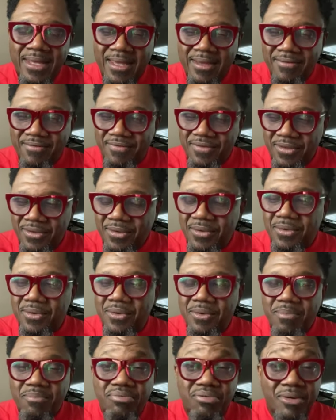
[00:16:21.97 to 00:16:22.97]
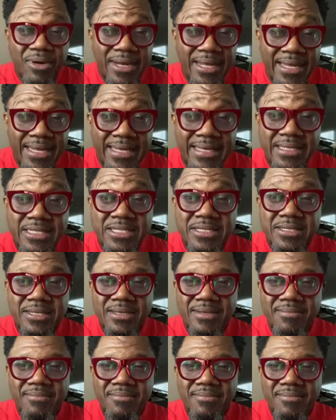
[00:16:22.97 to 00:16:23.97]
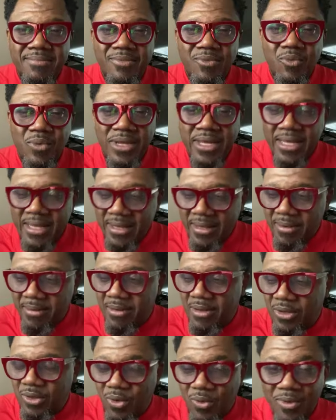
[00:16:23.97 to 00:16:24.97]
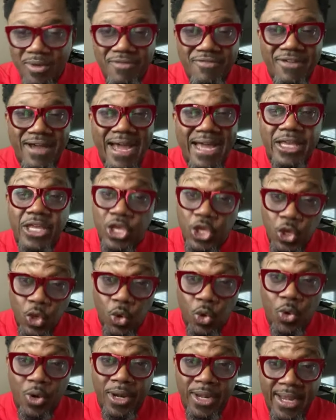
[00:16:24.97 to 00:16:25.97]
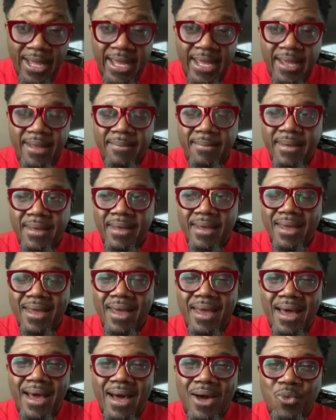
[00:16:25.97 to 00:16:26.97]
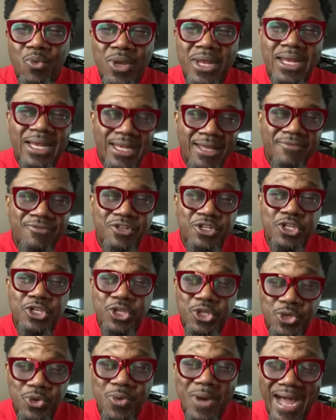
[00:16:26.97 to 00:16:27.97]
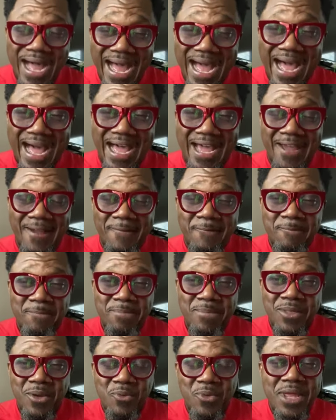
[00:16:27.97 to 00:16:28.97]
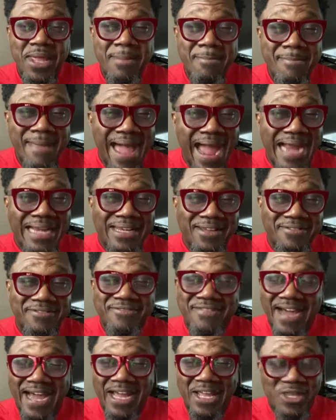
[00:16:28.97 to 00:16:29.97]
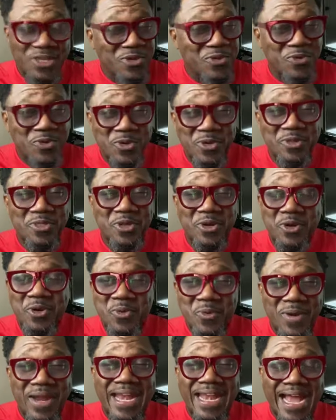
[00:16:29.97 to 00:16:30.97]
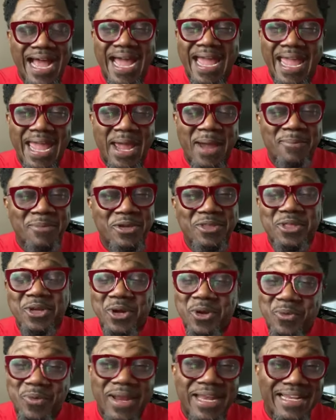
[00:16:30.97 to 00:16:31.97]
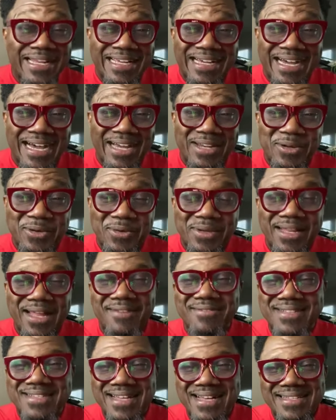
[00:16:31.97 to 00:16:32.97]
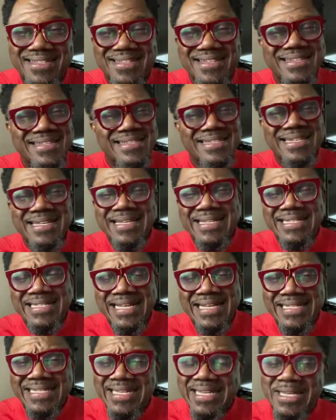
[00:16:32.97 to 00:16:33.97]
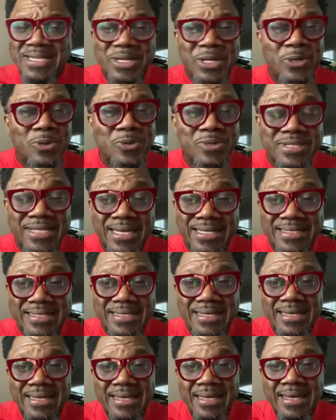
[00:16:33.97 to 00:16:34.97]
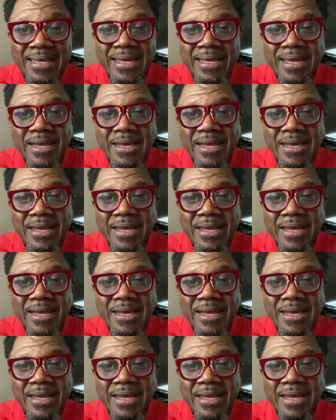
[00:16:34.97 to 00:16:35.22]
we give you praise. We glorify your name. We lift you high. We magnify you. You're the great I am. You're the great God who loves us and sees us and knows us.